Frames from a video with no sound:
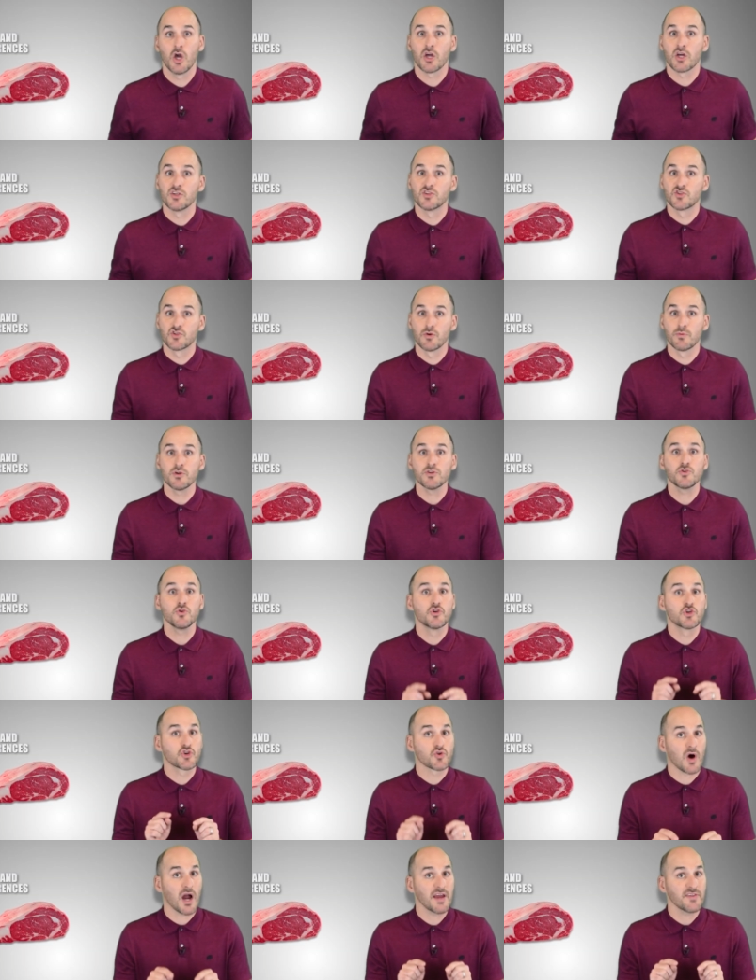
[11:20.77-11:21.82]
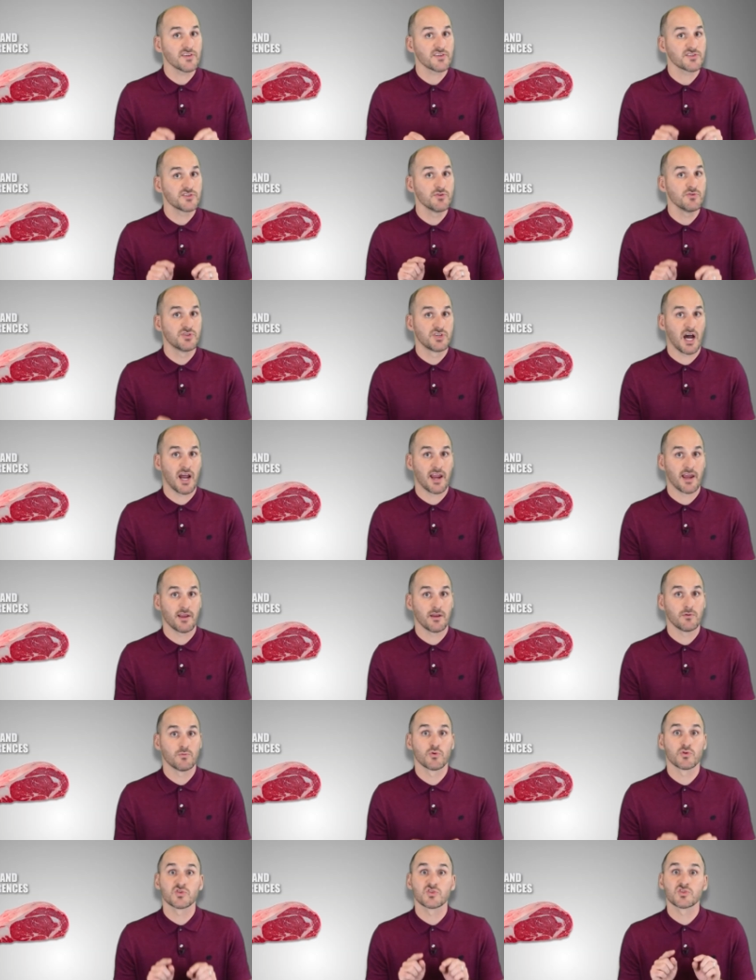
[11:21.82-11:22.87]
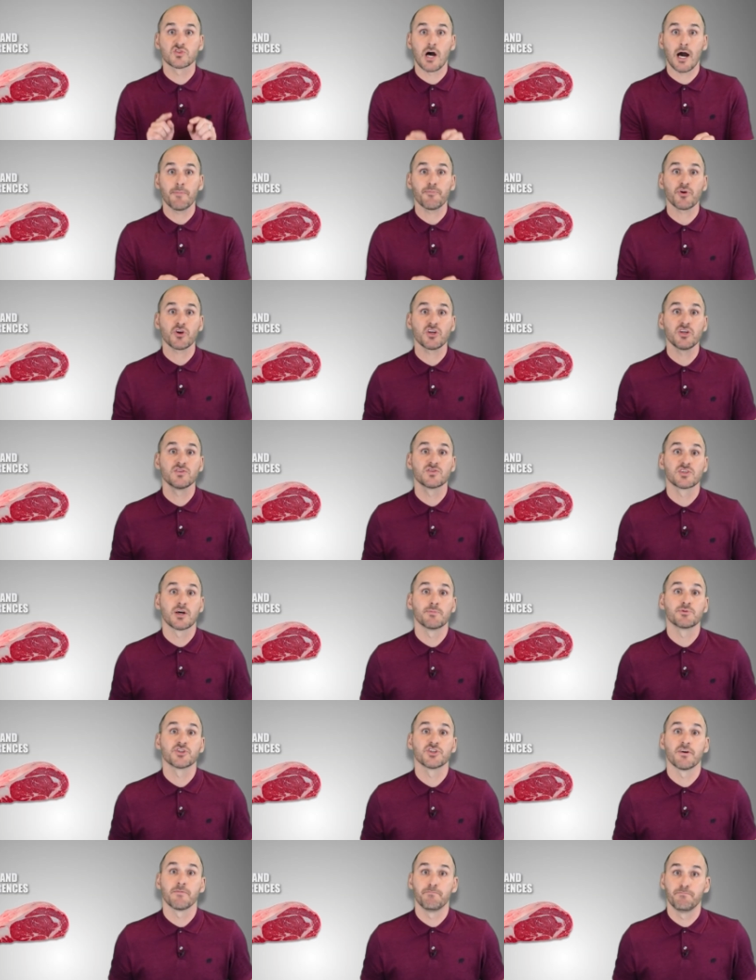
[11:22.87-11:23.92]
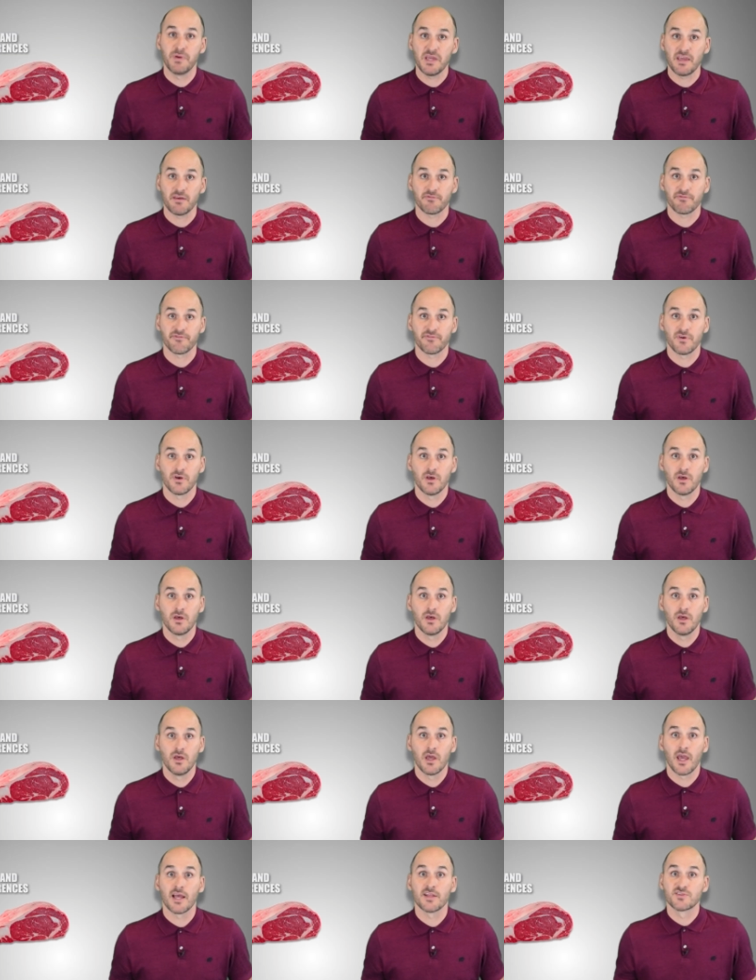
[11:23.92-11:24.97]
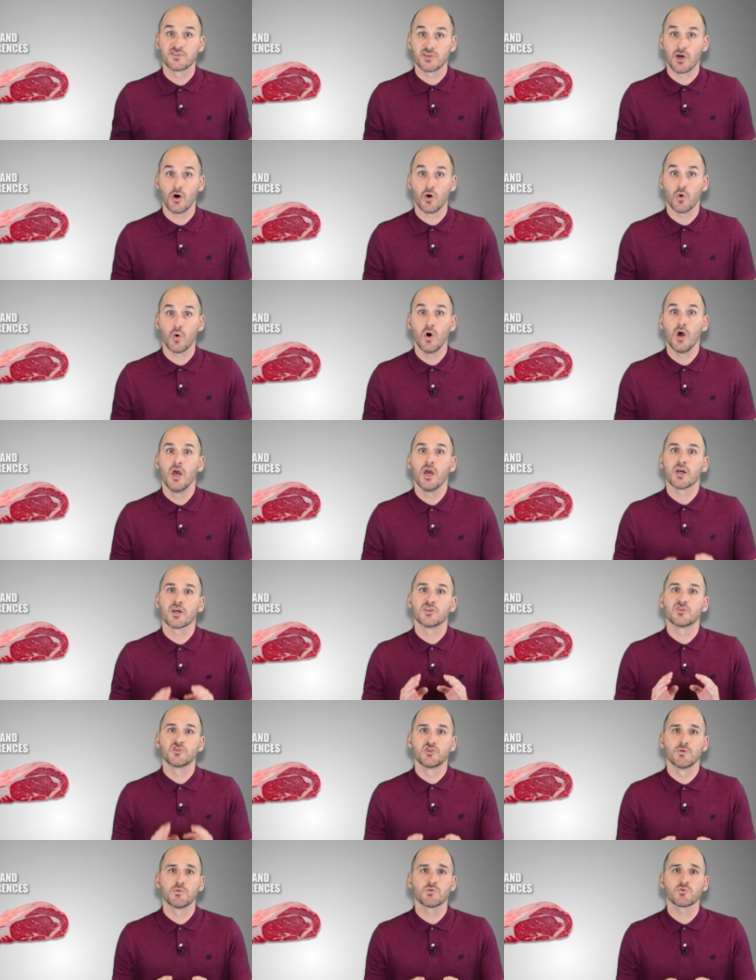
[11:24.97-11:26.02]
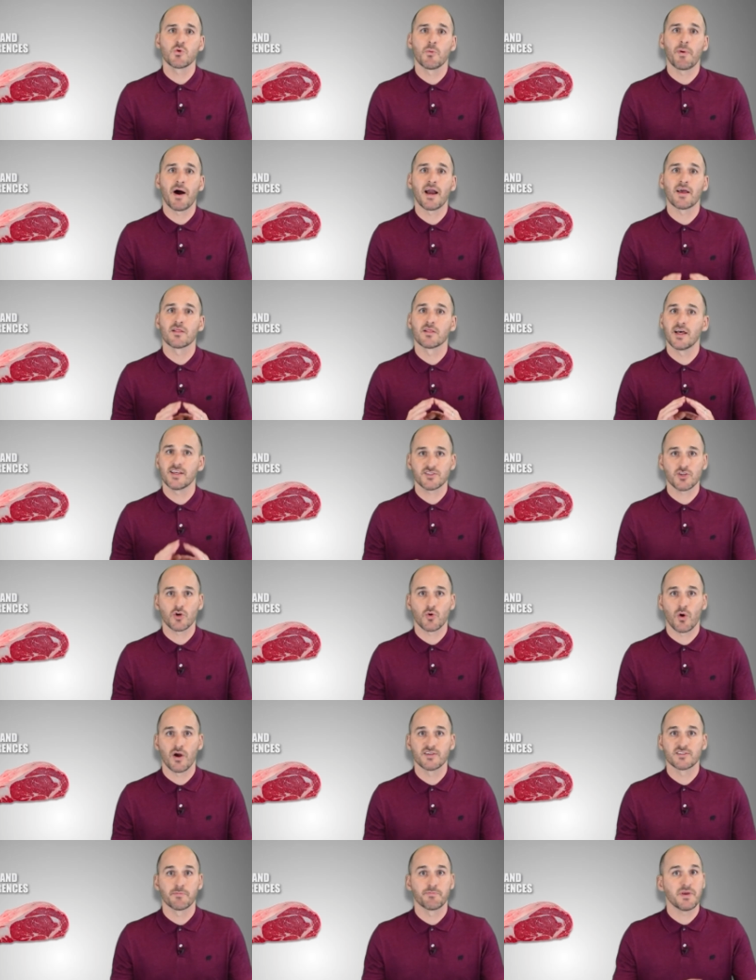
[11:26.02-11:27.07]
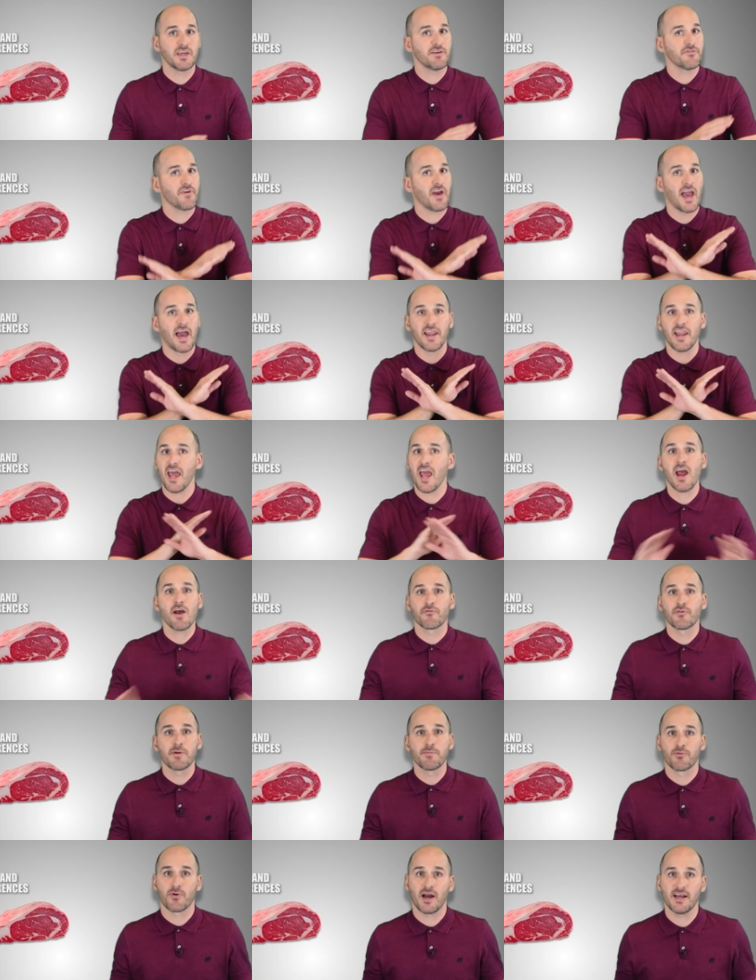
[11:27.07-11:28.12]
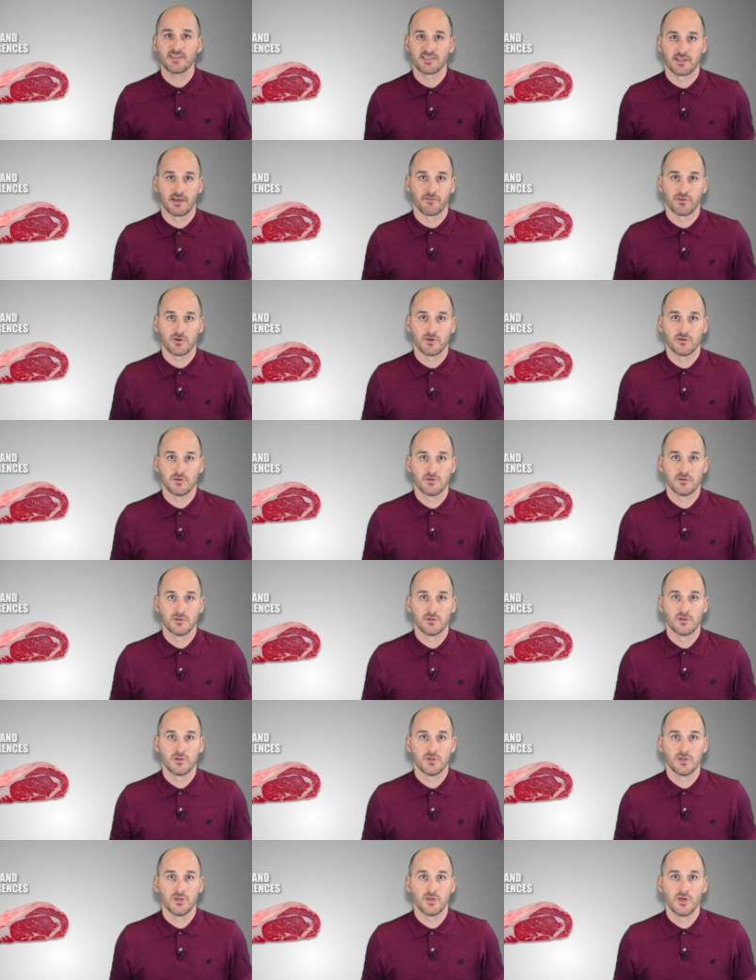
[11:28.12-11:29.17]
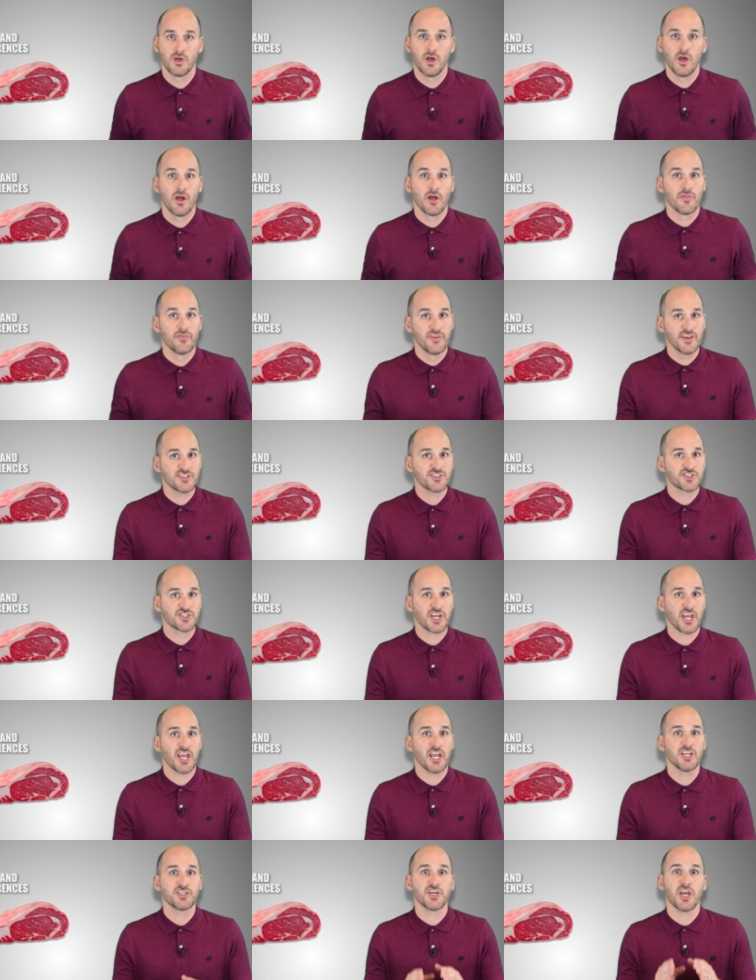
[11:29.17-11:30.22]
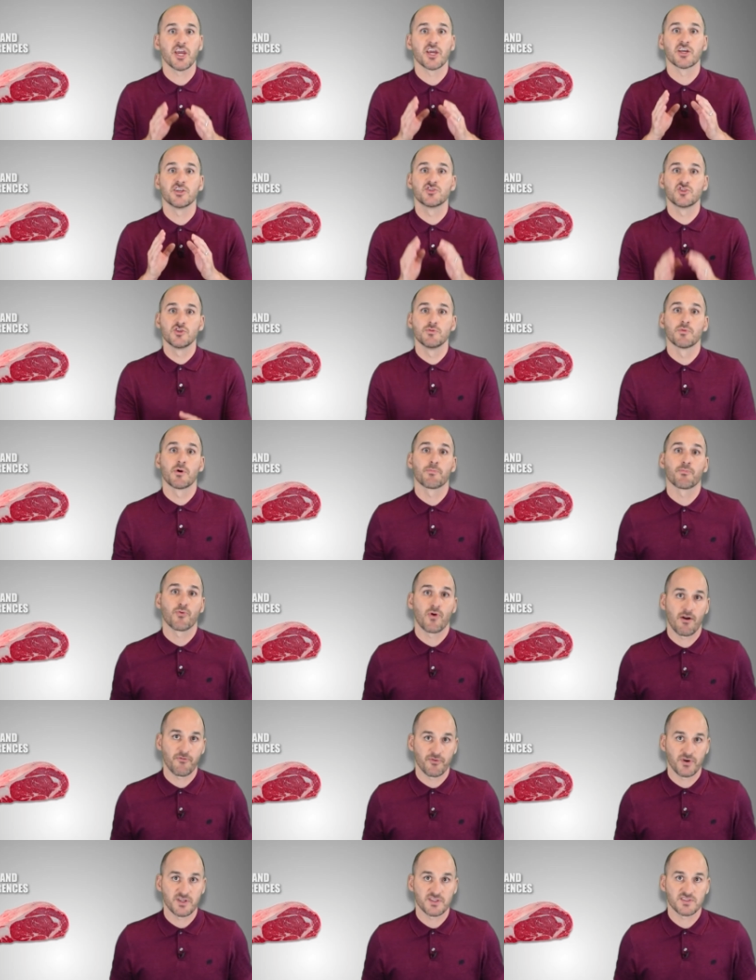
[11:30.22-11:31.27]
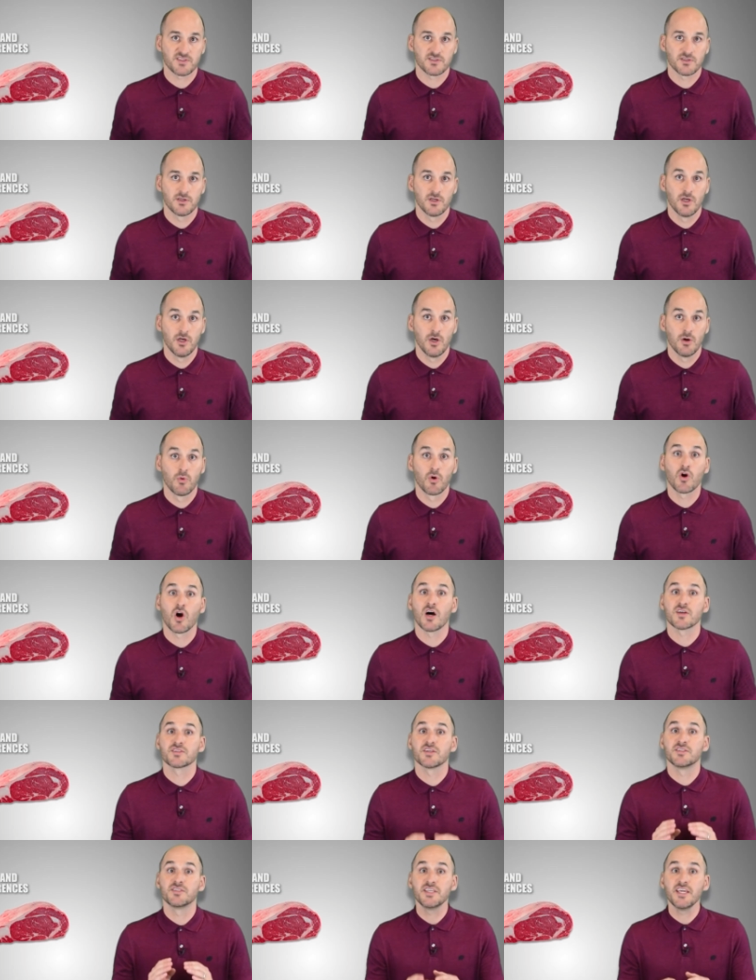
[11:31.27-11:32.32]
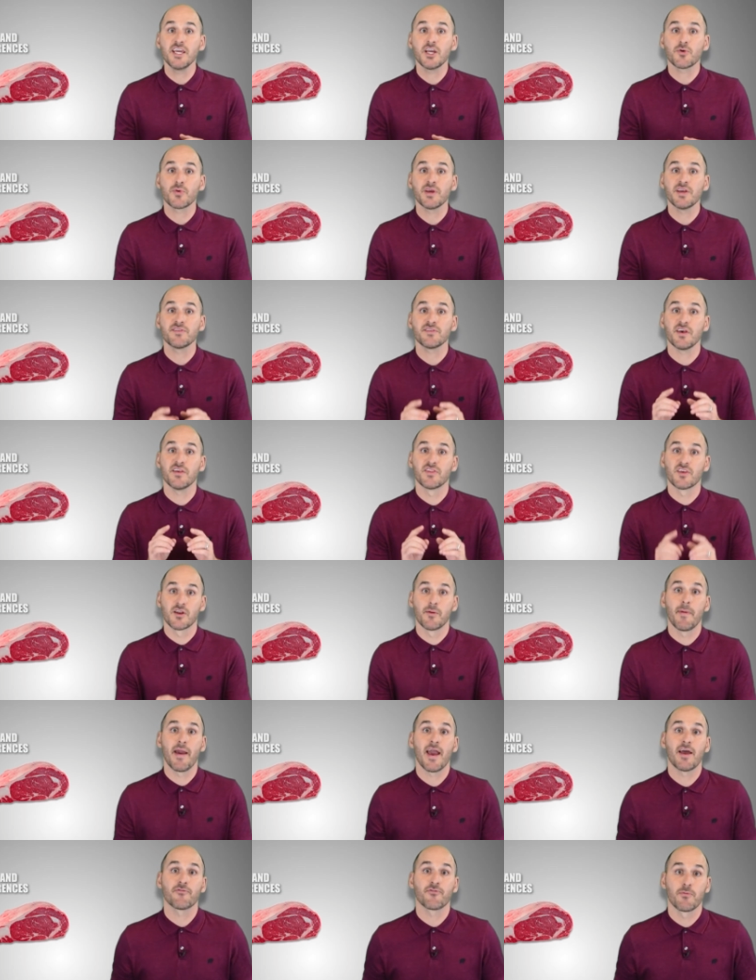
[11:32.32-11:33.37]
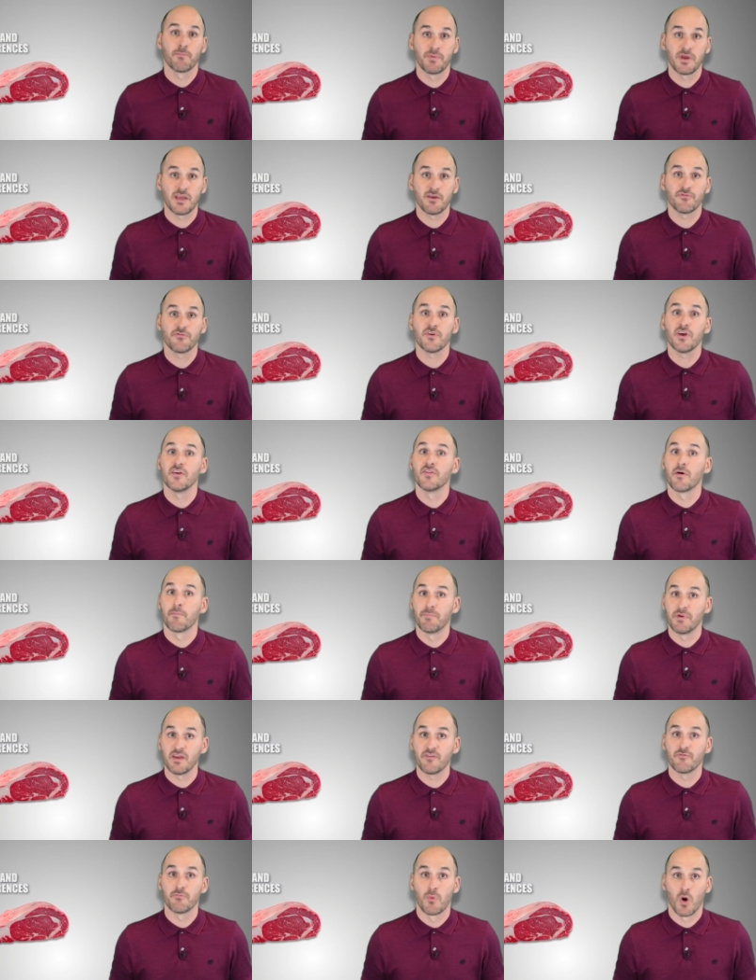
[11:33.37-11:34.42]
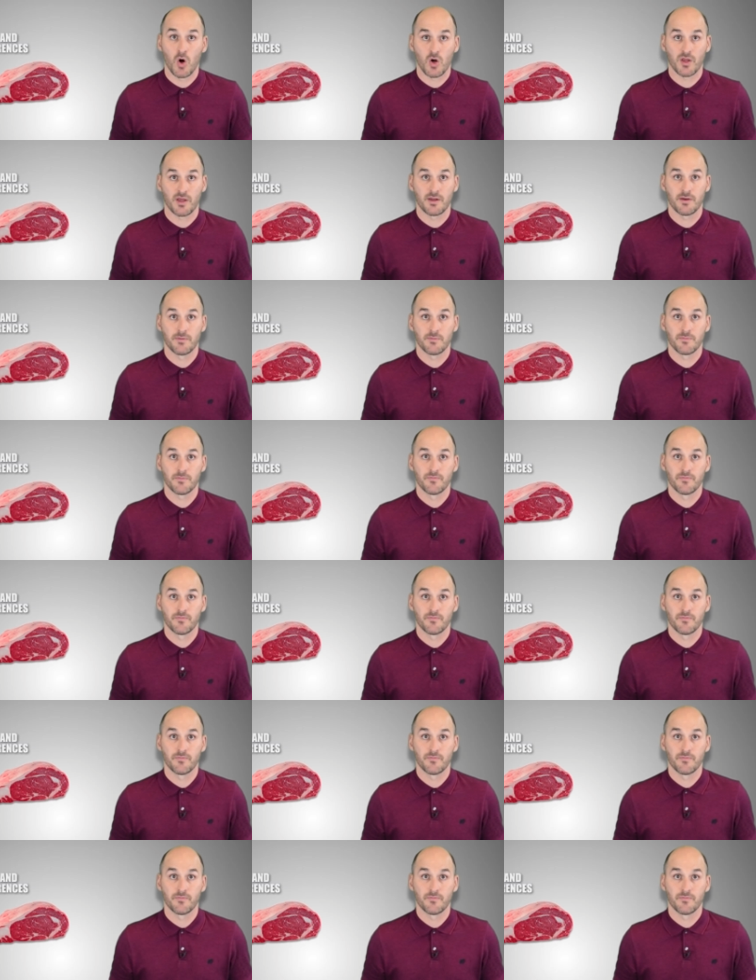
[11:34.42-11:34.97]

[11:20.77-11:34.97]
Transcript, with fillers: Consumers who try this new diet will stop their consumption of beef. And so, consumers will buy lesser quantities of beef at every price level. This change in consumer preference will cause a decrease in the demand for beef in the beef market.